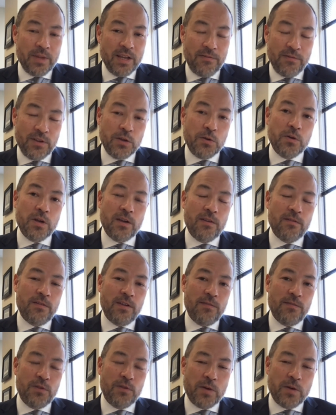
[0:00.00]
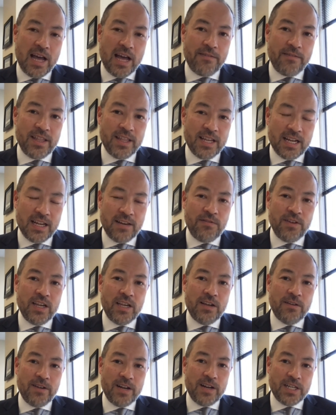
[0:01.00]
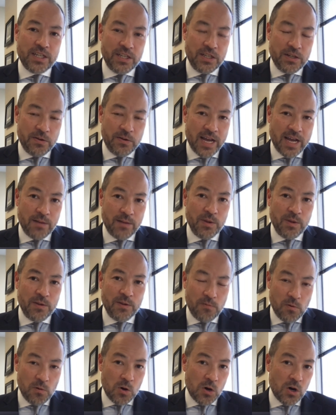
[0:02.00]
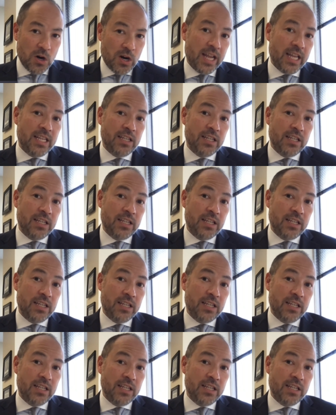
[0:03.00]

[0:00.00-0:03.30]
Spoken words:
If you have it in the configuration you had it before